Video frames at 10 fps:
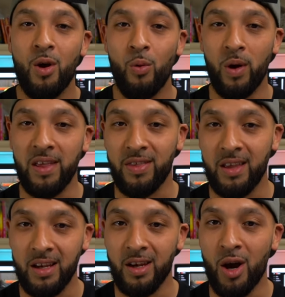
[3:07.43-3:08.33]
with
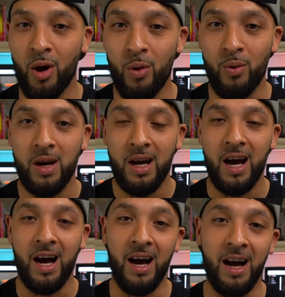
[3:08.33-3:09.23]
no
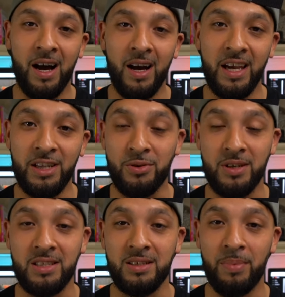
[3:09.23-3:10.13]
uh,
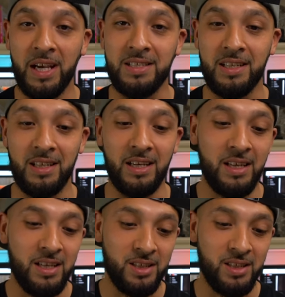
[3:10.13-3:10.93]
interest, basically.